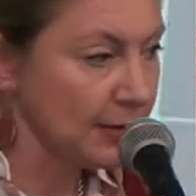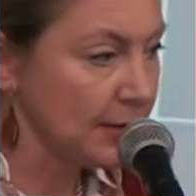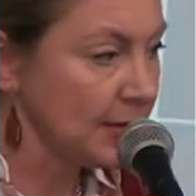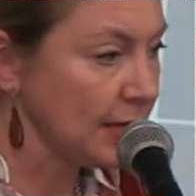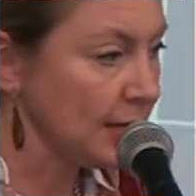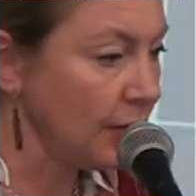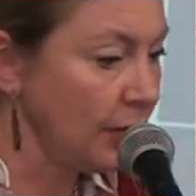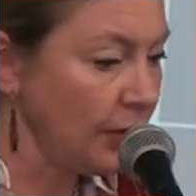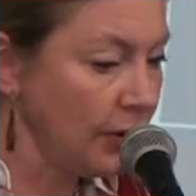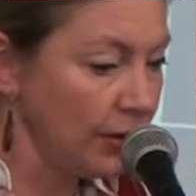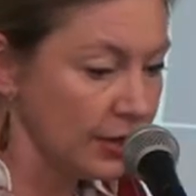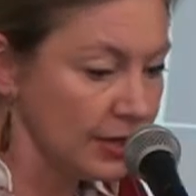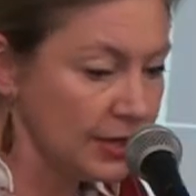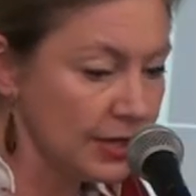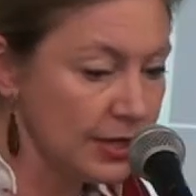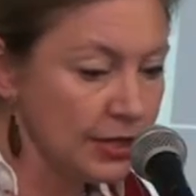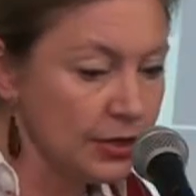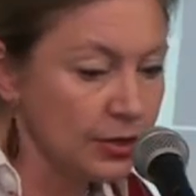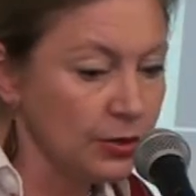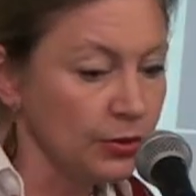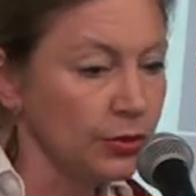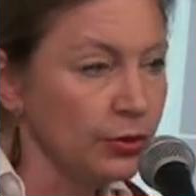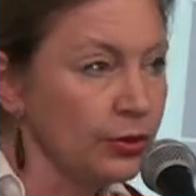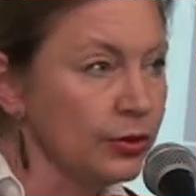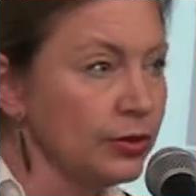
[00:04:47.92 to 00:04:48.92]

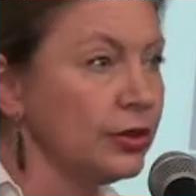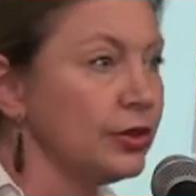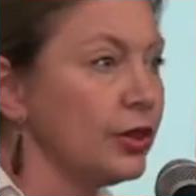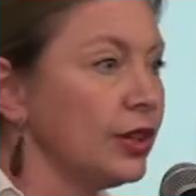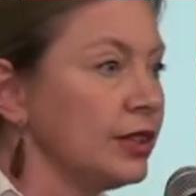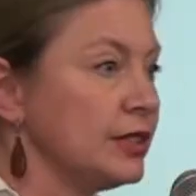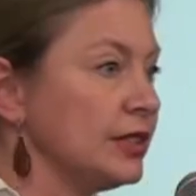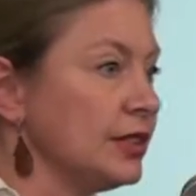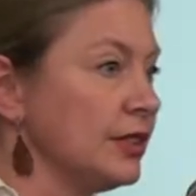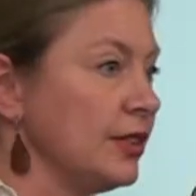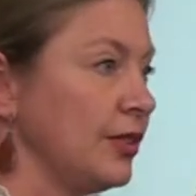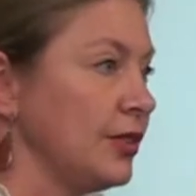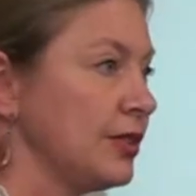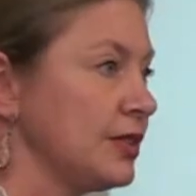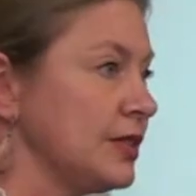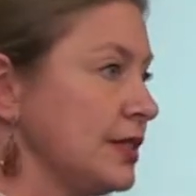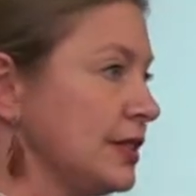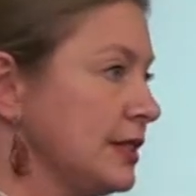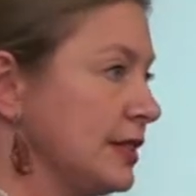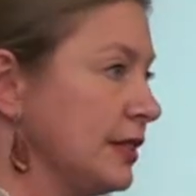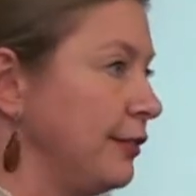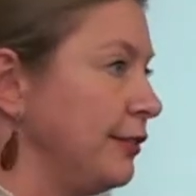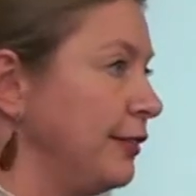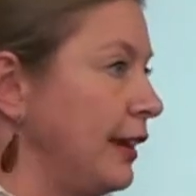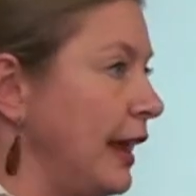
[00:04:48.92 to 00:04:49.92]
enhances or not
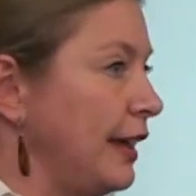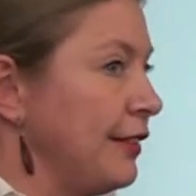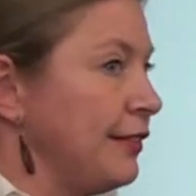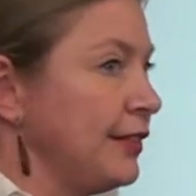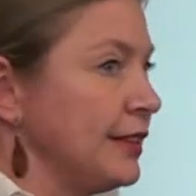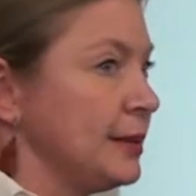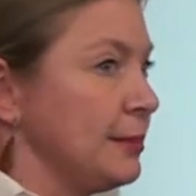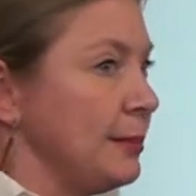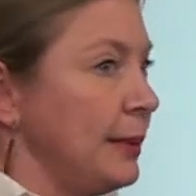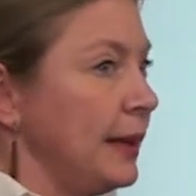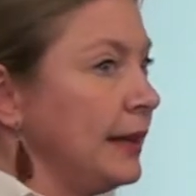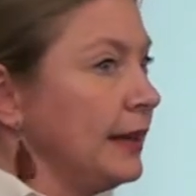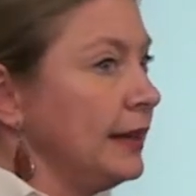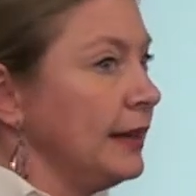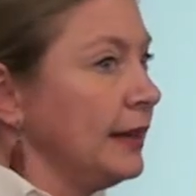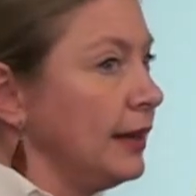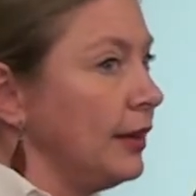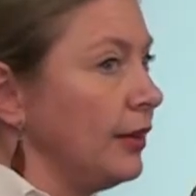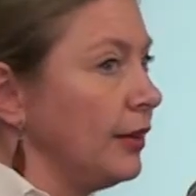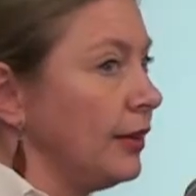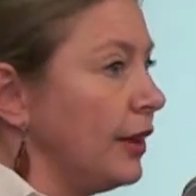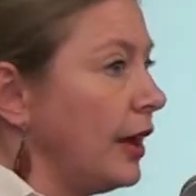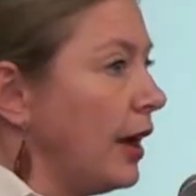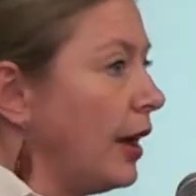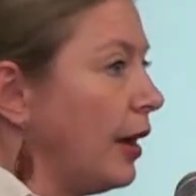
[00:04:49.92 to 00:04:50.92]
enhances the flavor
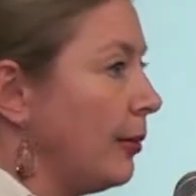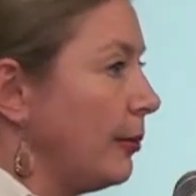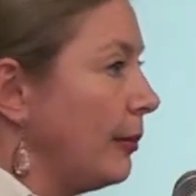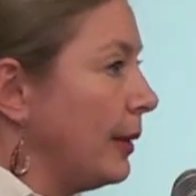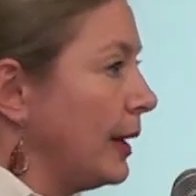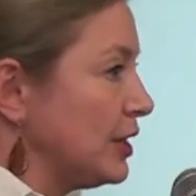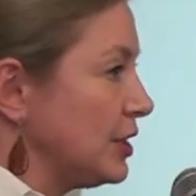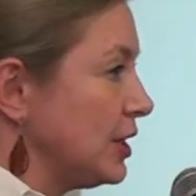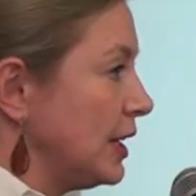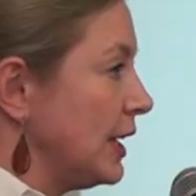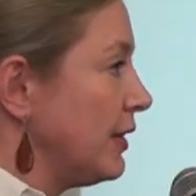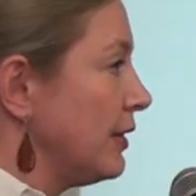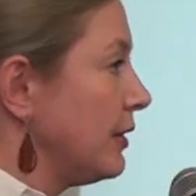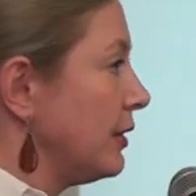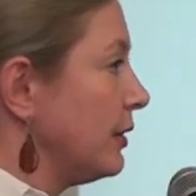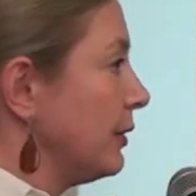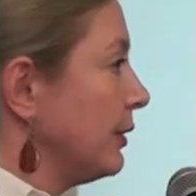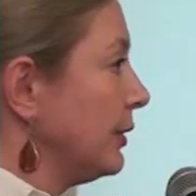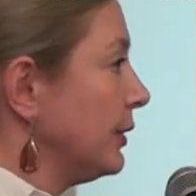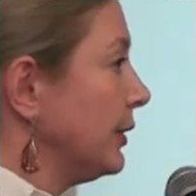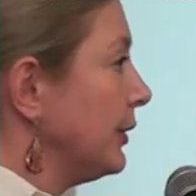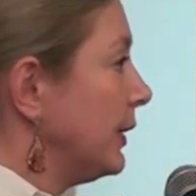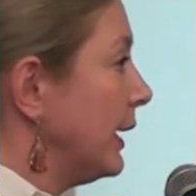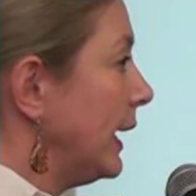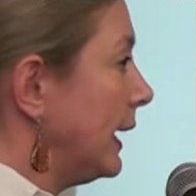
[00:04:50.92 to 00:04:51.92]
depending on how much
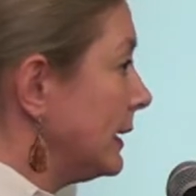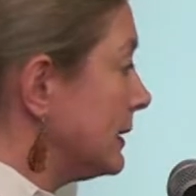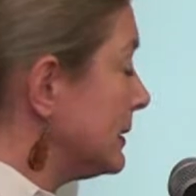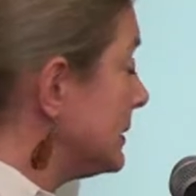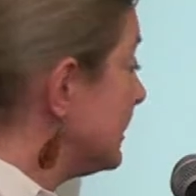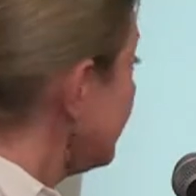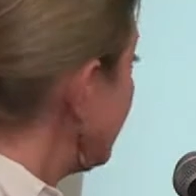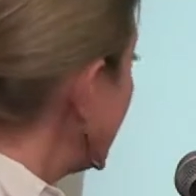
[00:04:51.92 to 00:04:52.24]
ethanol you get.